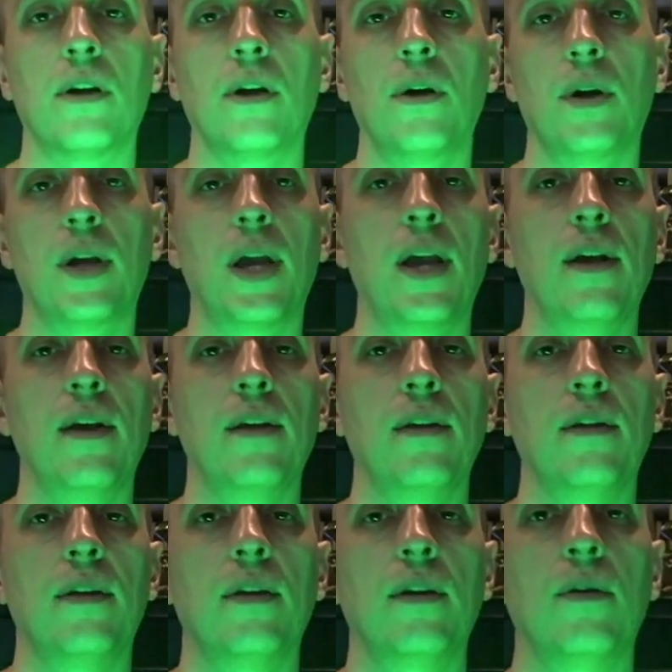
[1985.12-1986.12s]
Okay,
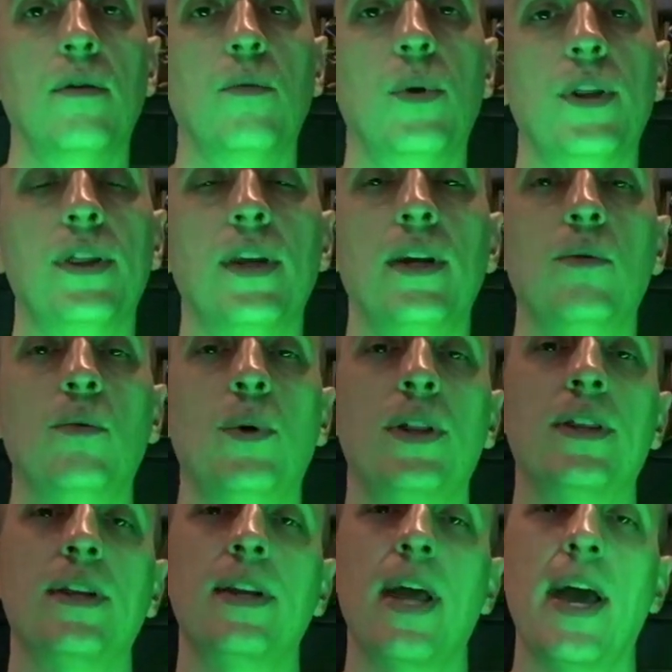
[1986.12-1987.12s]
with the,
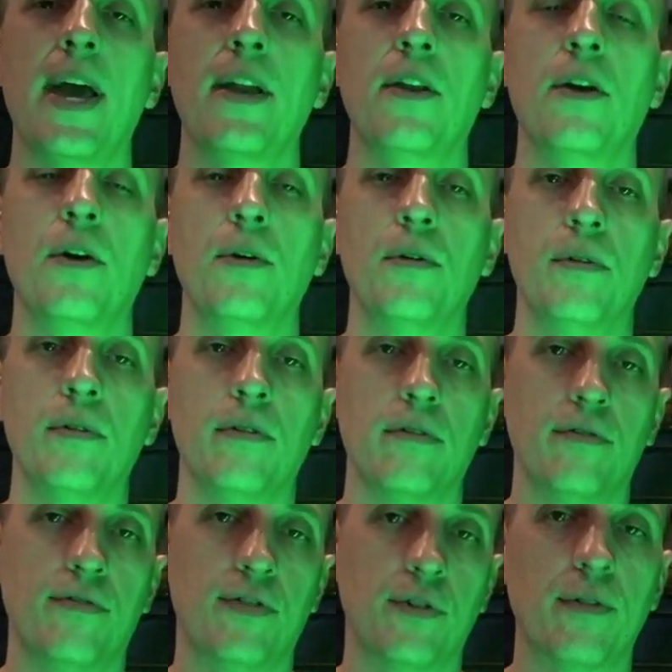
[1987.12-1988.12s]
with the
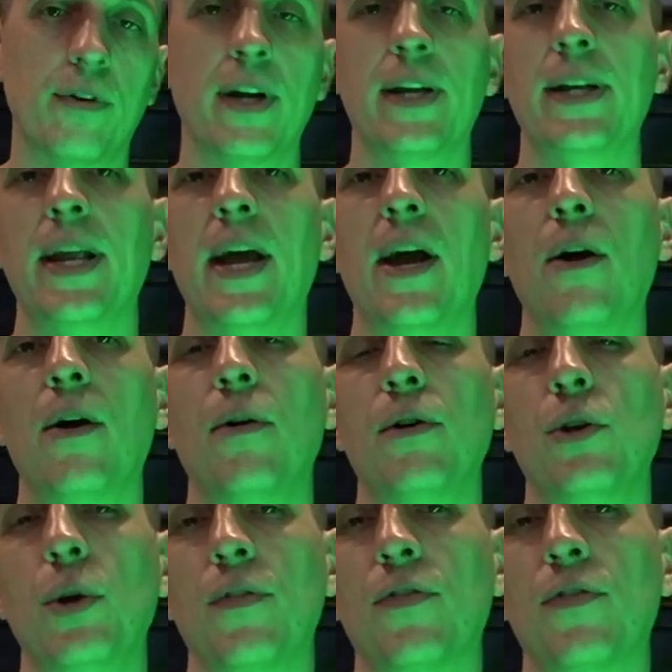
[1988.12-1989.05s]
Nano, for right now, you